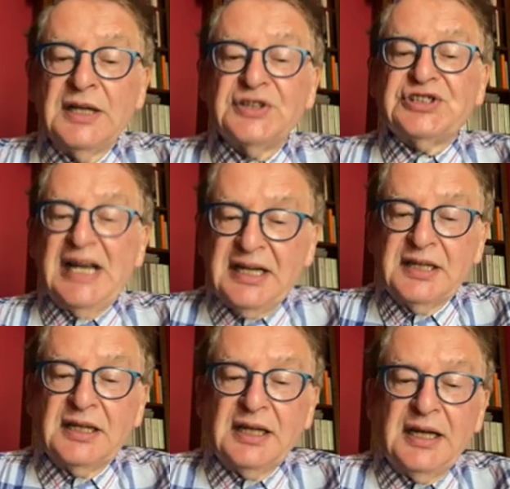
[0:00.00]

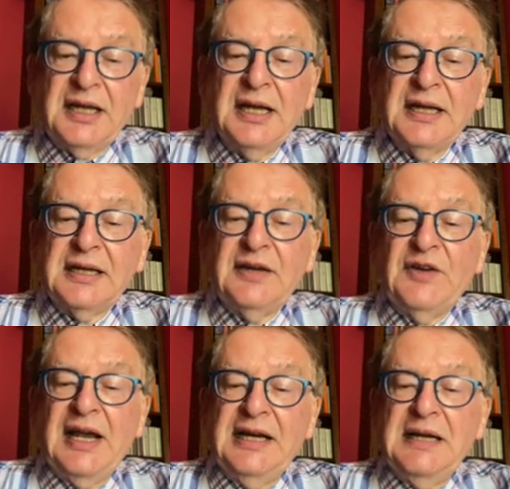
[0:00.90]
Secondly,
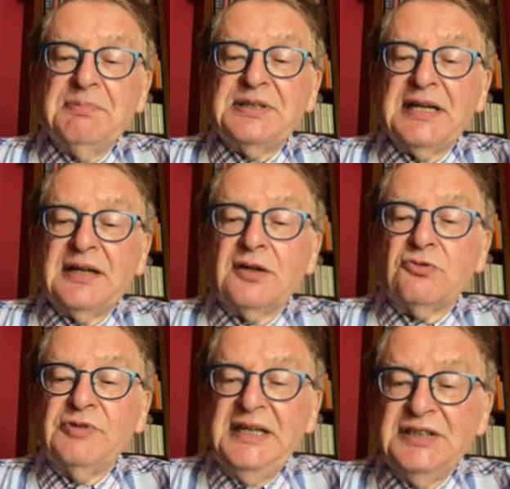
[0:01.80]
give any particular
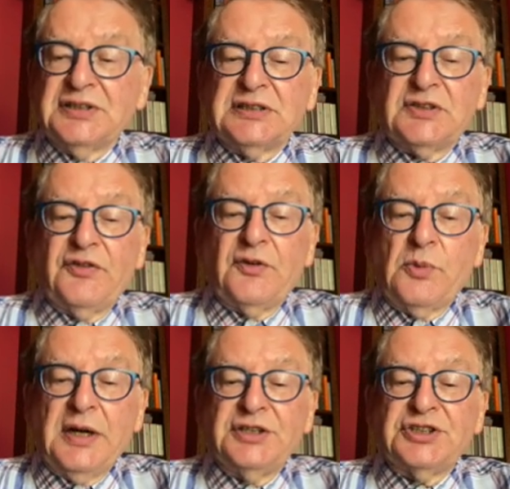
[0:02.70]
reasons for the
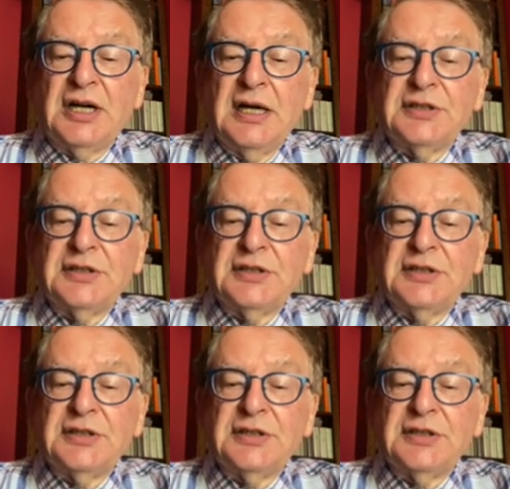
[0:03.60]
wish